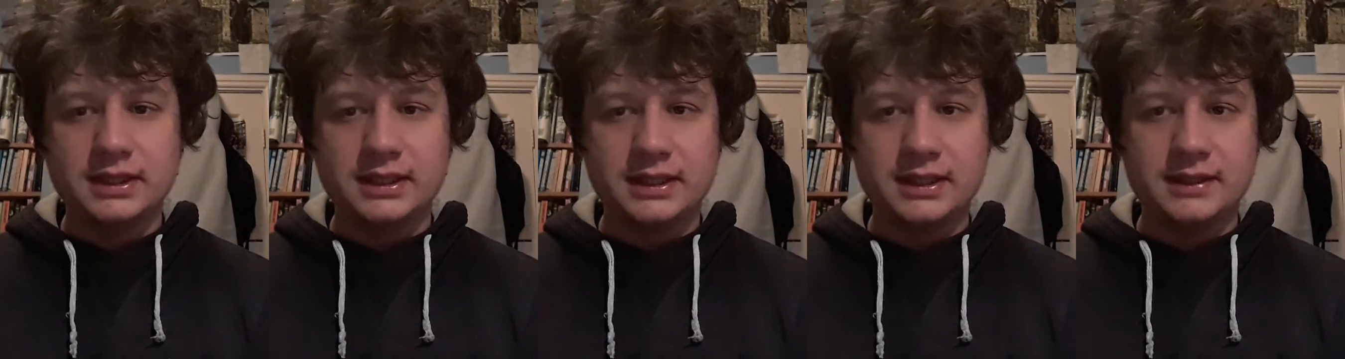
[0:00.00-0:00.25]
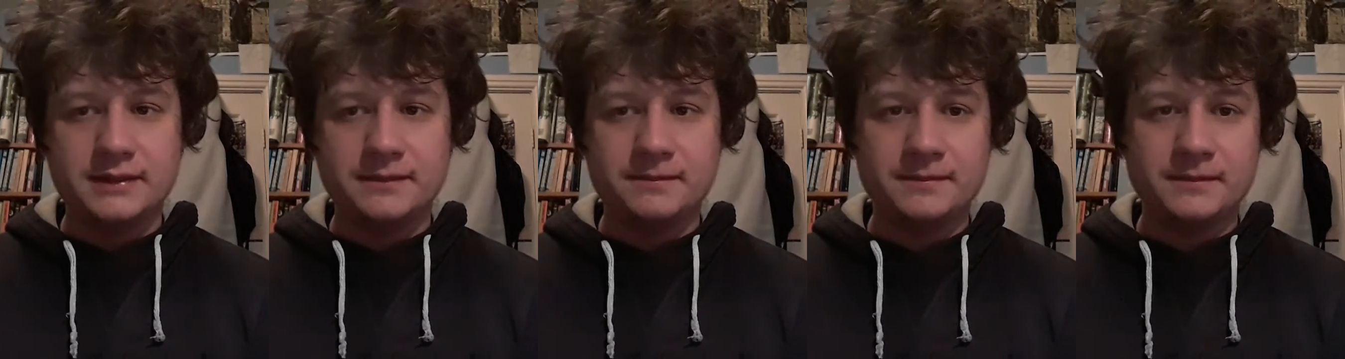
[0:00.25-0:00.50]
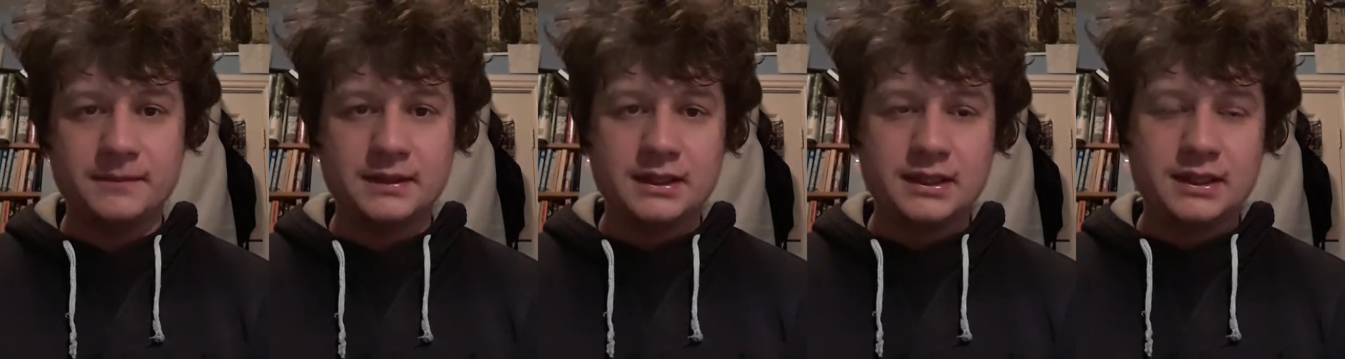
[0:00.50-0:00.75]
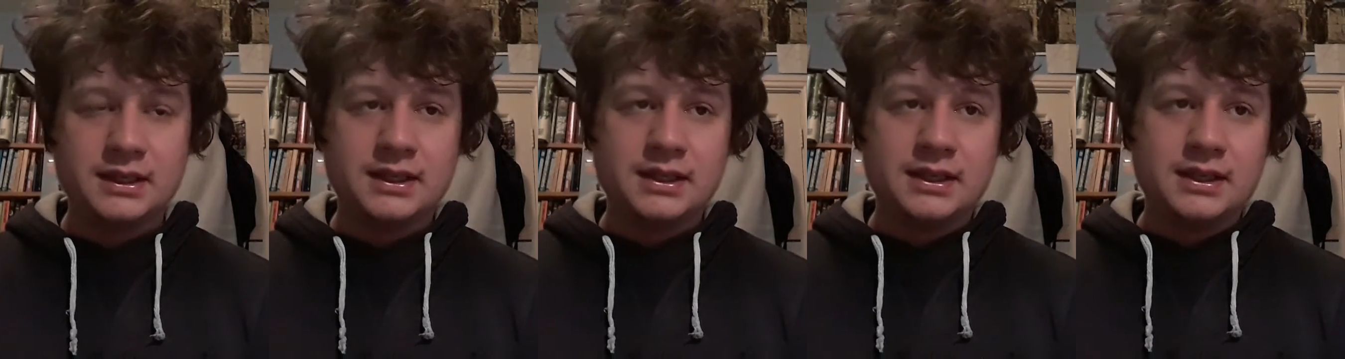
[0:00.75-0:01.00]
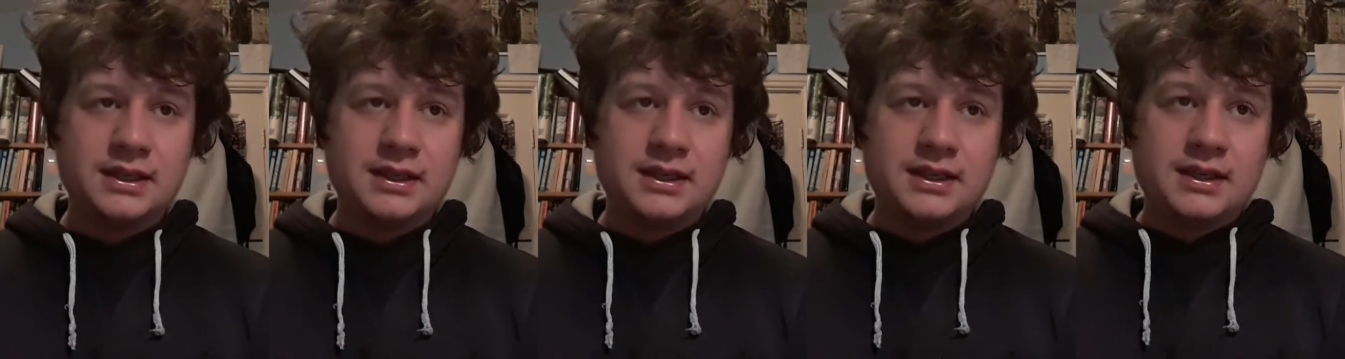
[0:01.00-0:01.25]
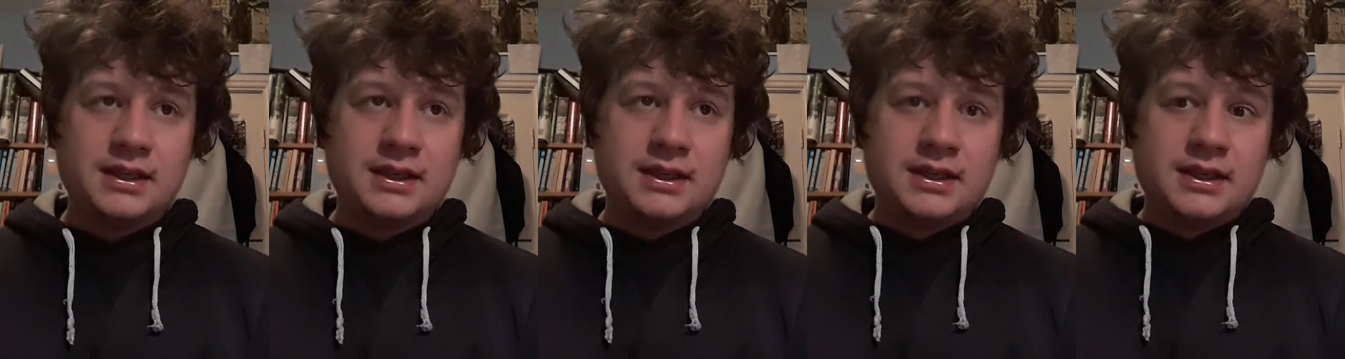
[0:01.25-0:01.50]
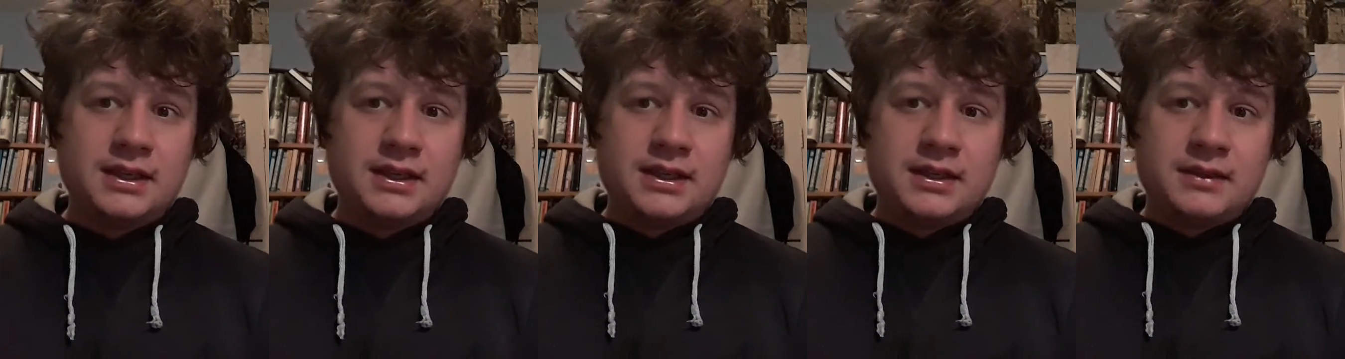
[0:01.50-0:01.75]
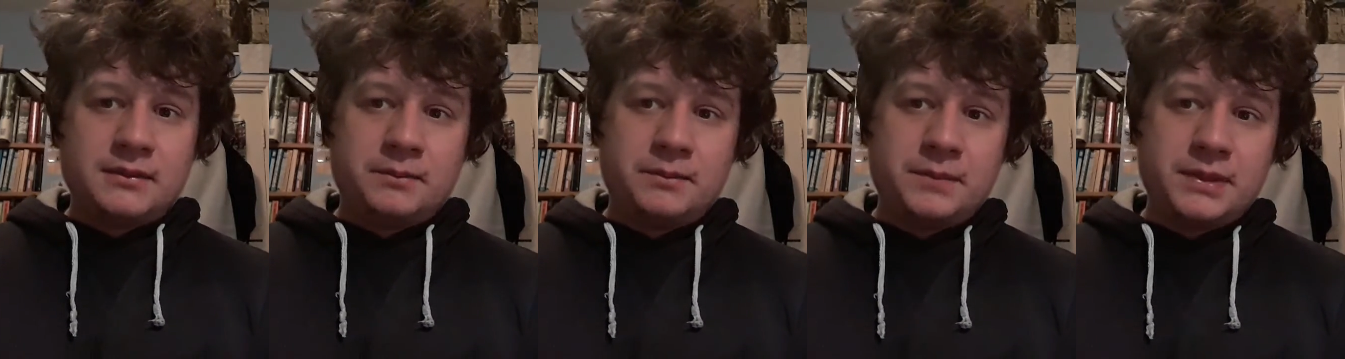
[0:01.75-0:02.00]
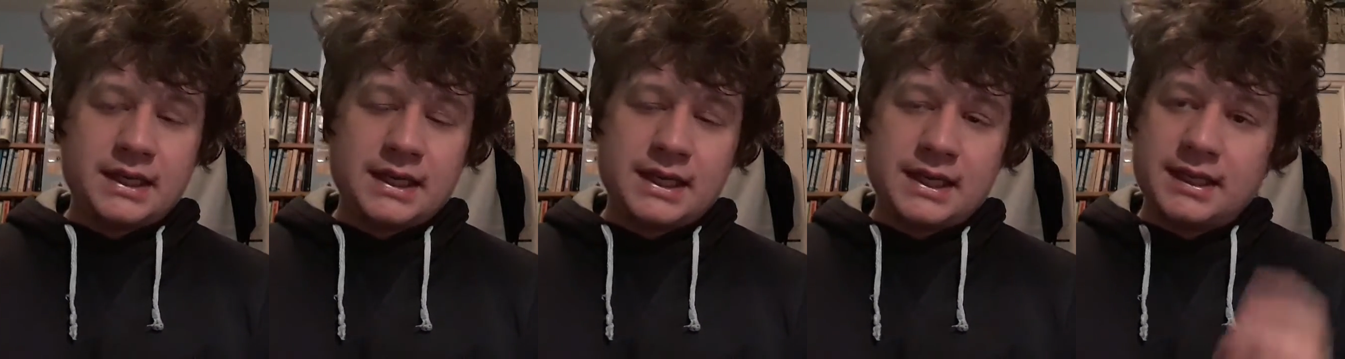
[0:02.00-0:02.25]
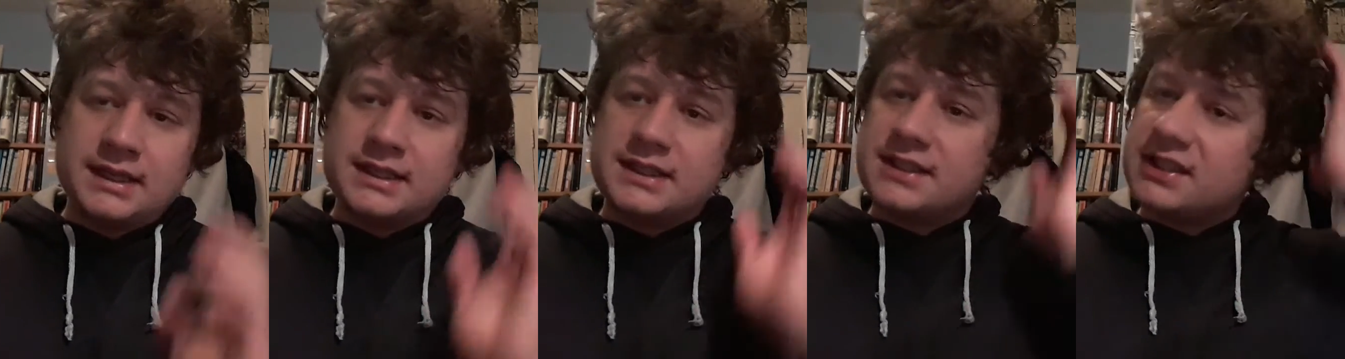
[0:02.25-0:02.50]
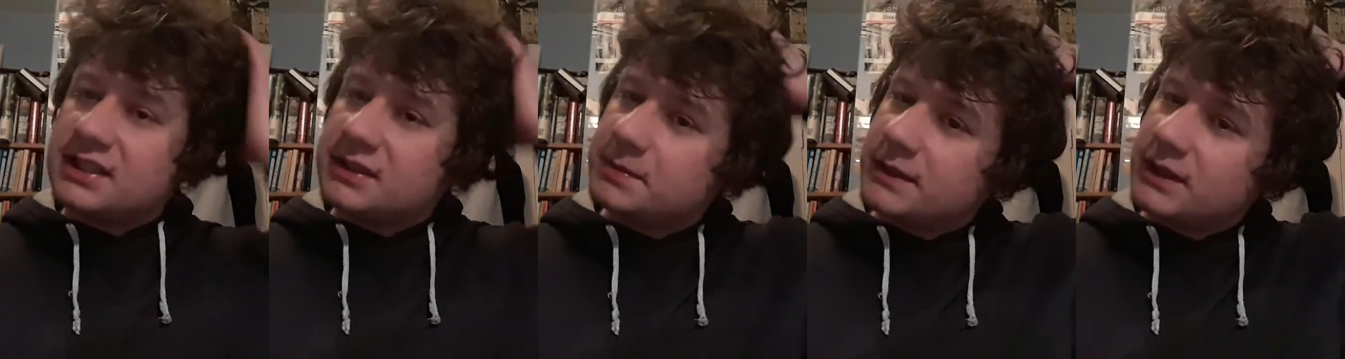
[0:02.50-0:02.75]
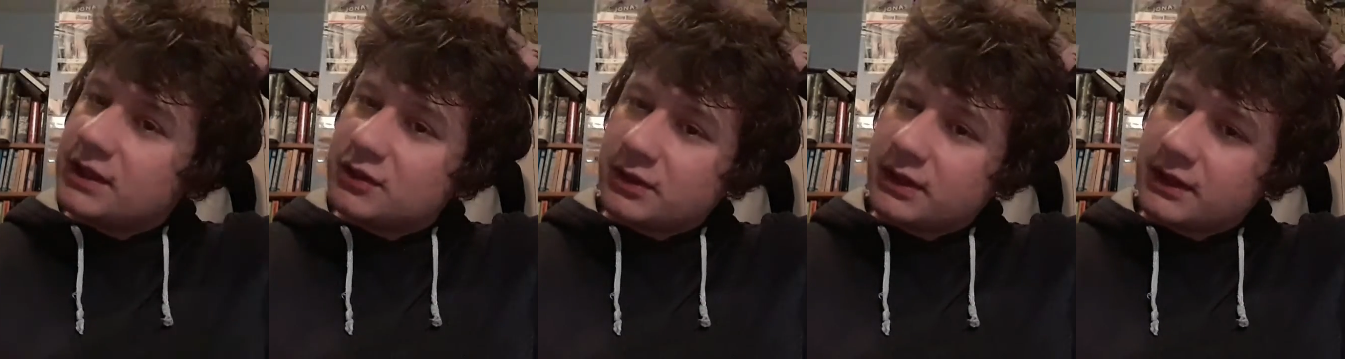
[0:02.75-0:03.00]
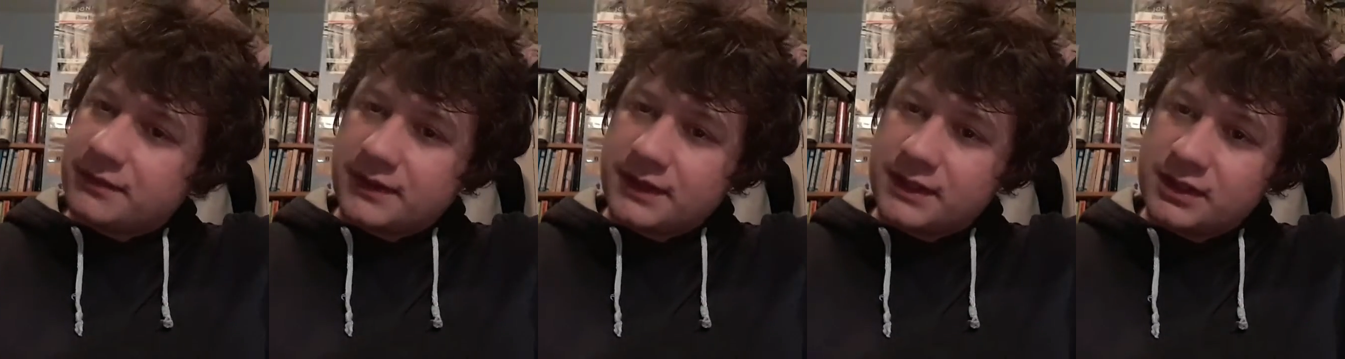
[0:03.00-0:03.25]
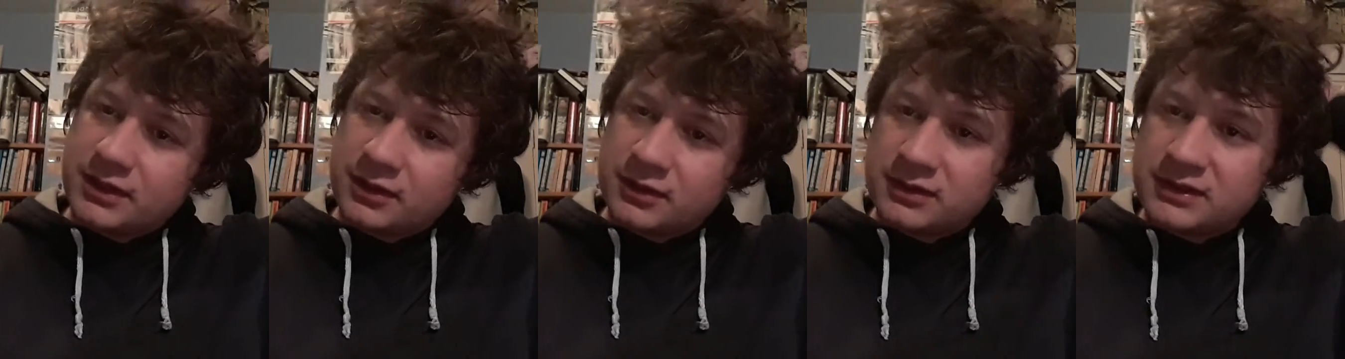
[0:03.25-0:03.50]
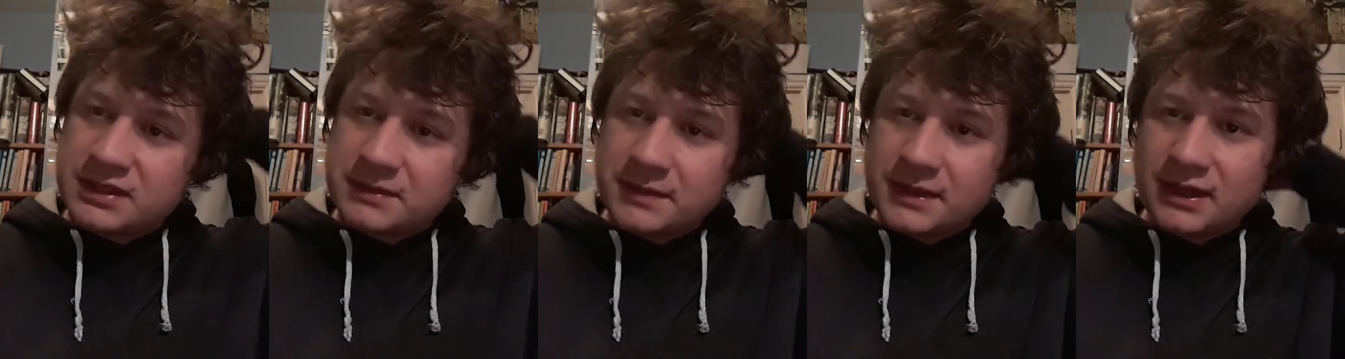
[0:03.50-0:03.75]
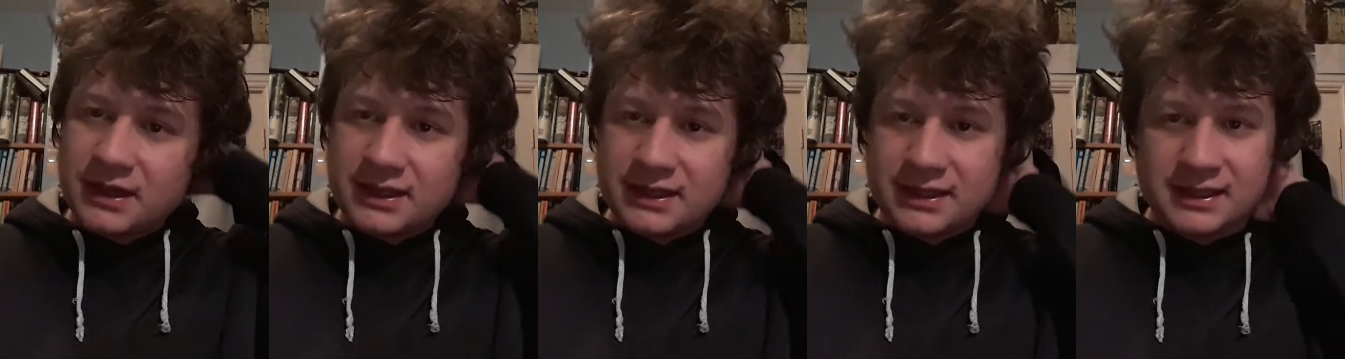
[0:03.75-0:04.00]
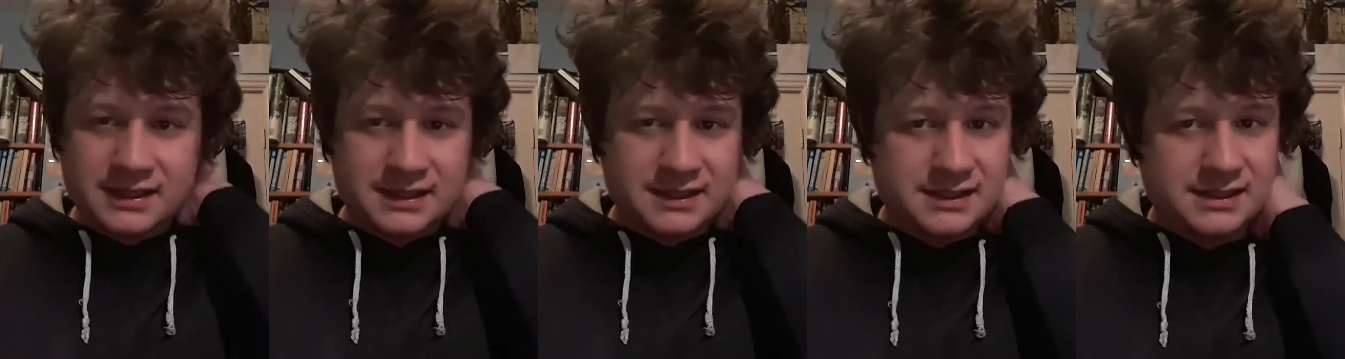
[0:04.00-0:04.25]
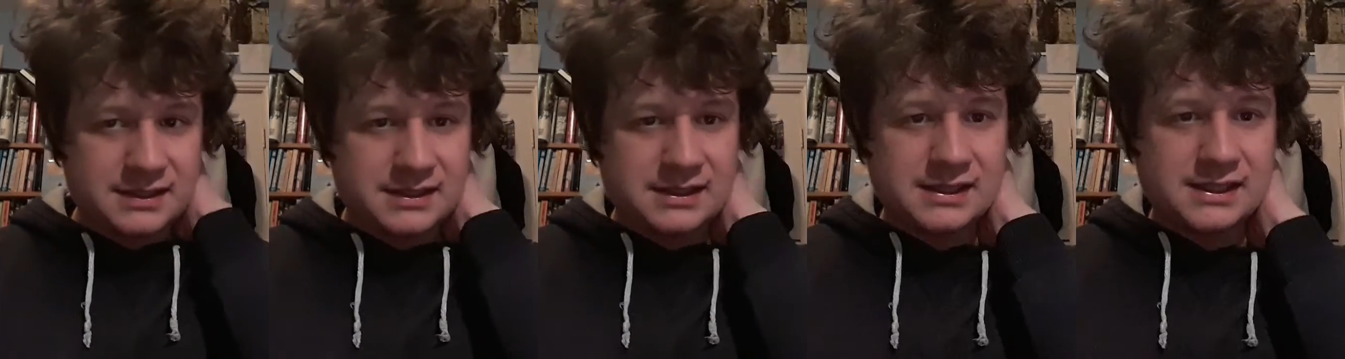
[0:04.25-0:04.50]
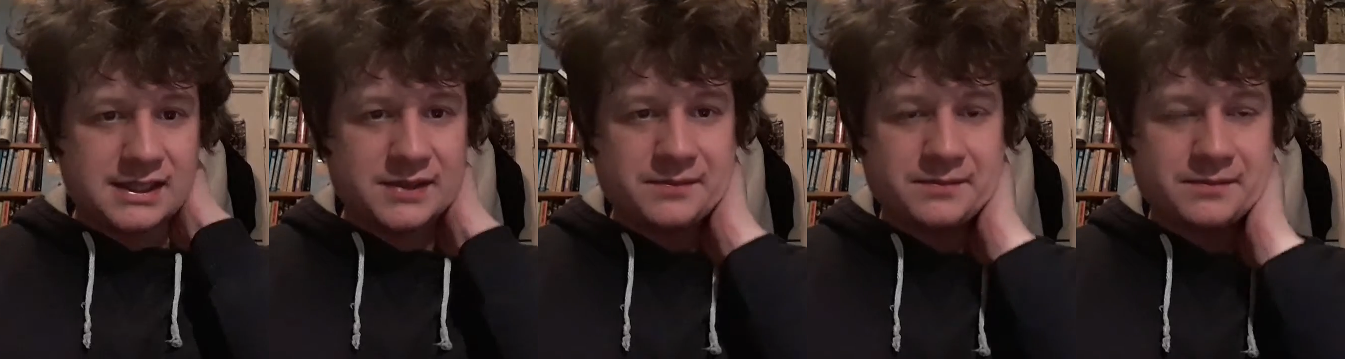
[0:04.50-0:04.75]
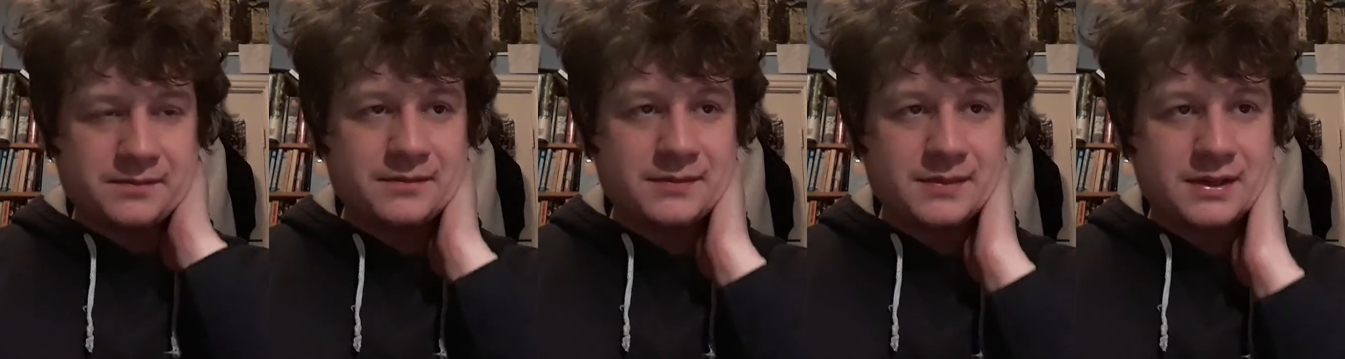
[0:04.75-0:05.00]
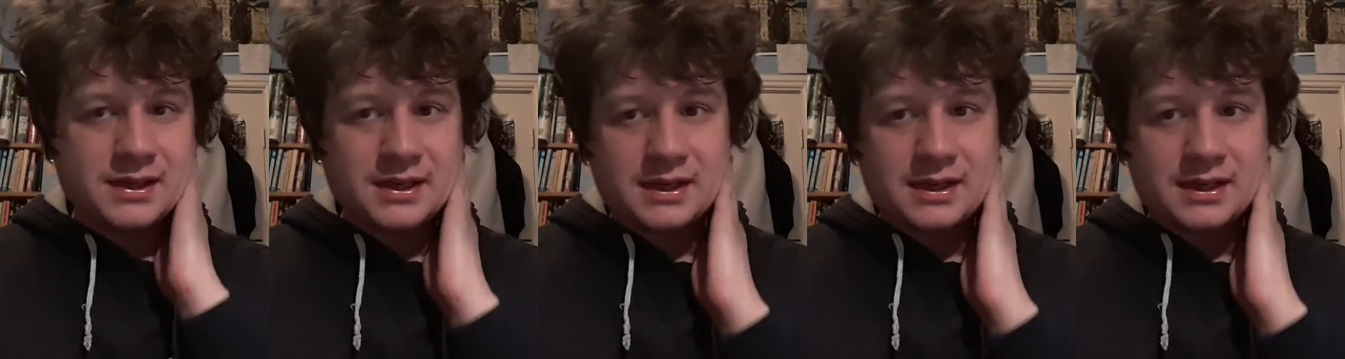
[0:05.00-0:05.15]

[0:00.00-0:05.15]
Um, but yeah, it's just been a quick video, to be honest. Um,